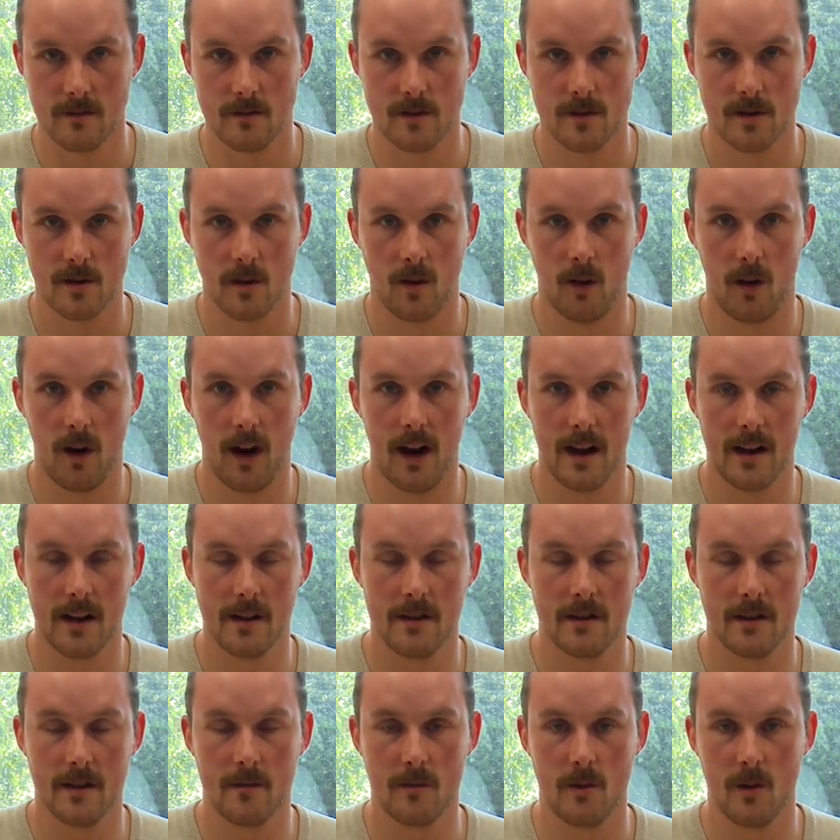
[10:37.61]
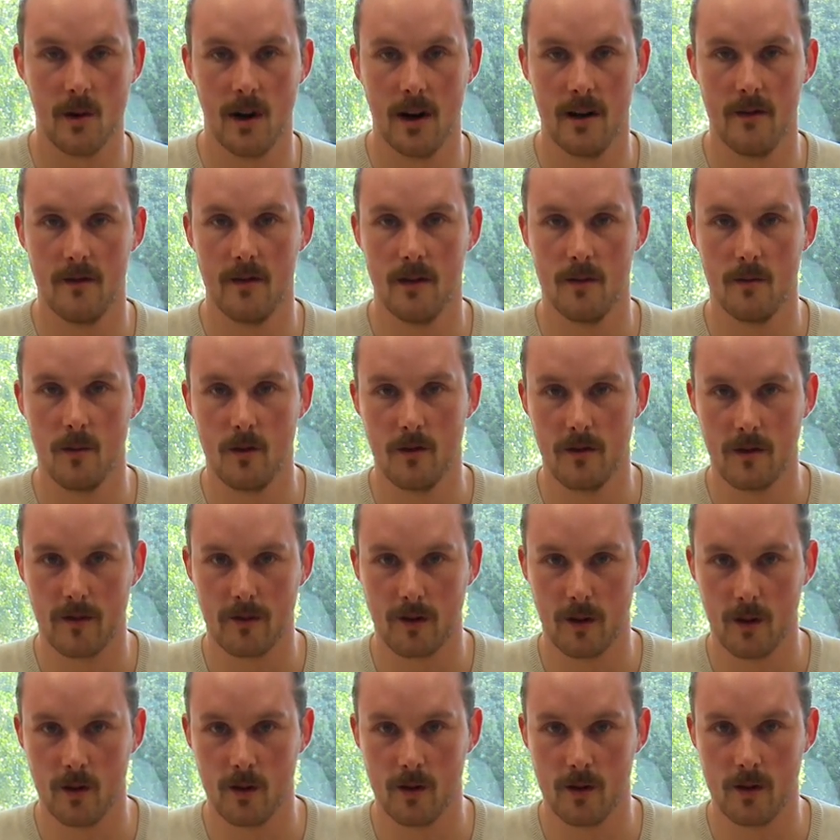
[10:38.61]
So anytime you have a moving
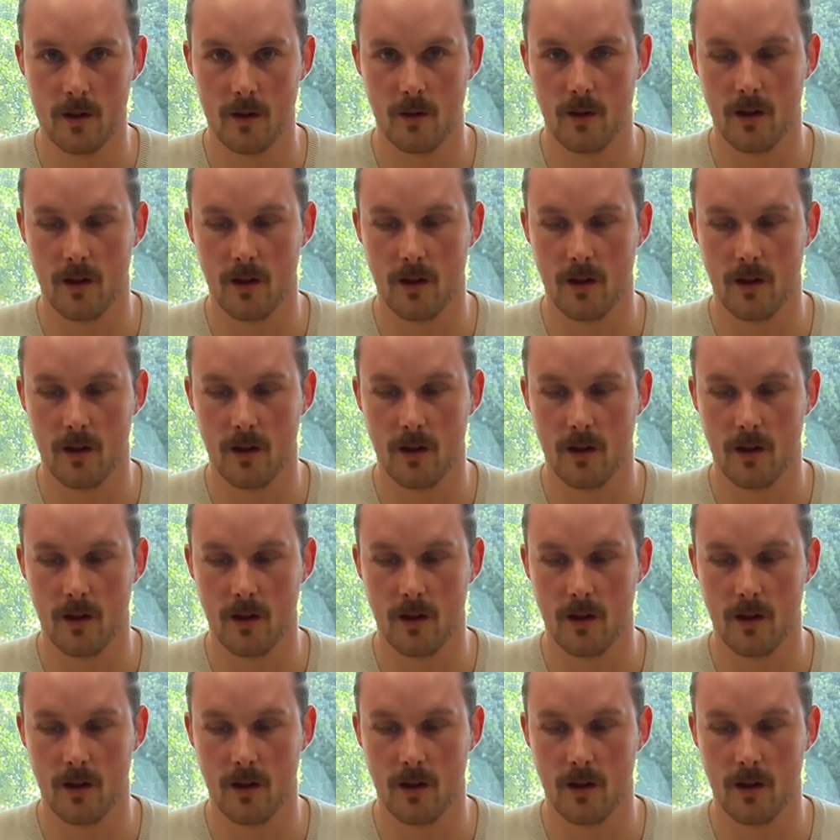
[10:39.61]
fluid,